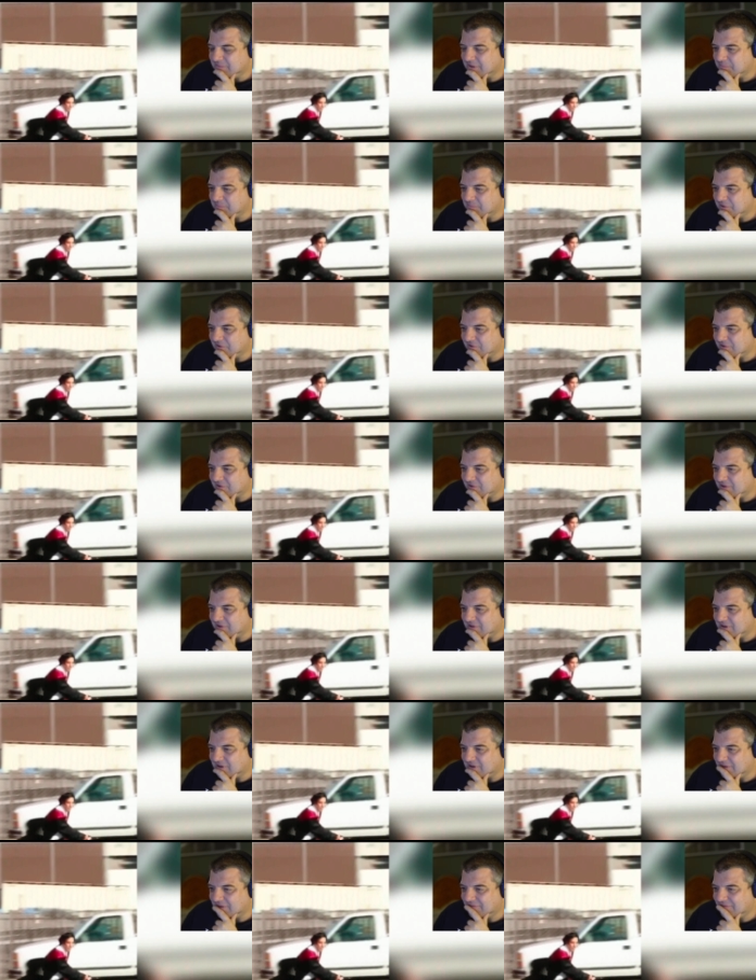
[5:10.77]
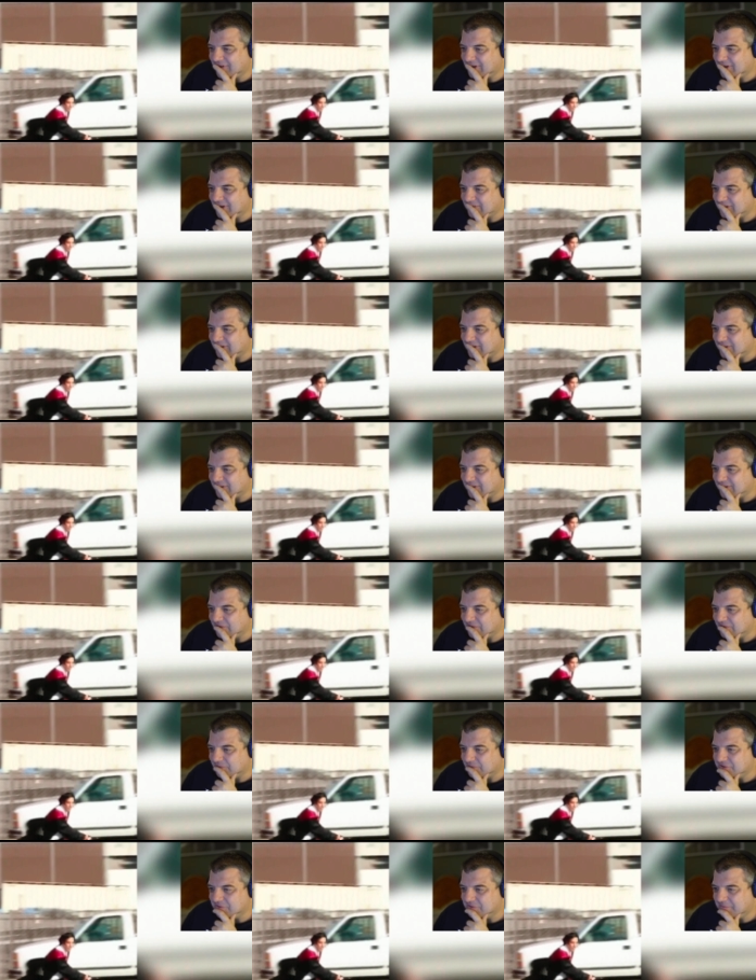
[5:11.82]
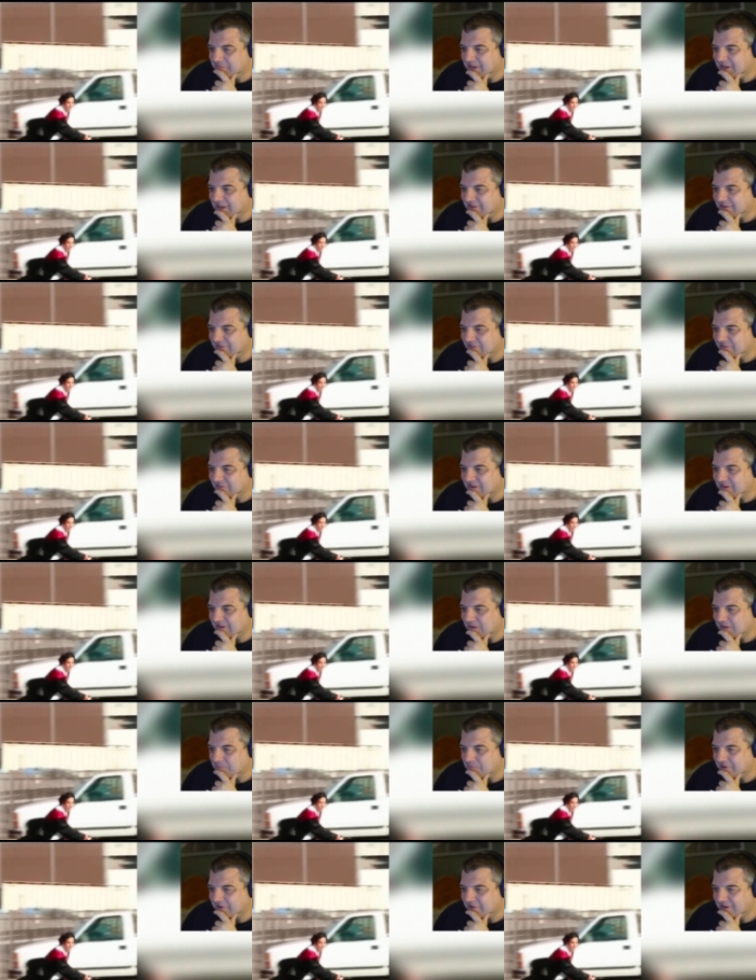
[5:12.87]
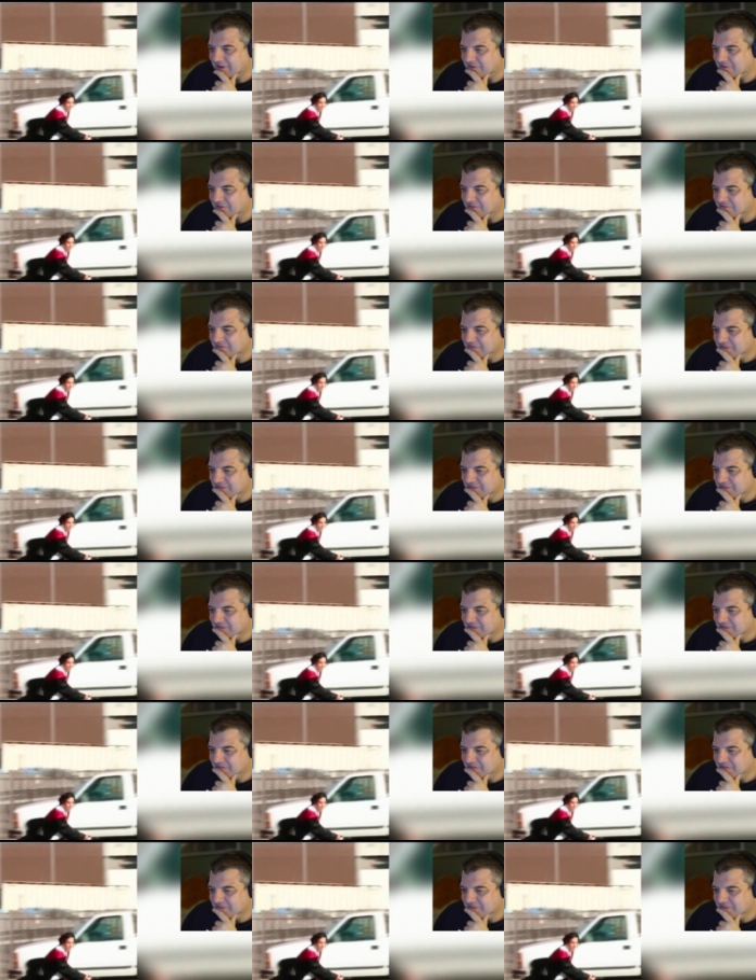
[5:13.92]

But the mirror's on the left hand side, so we should be able to see his skateboard here.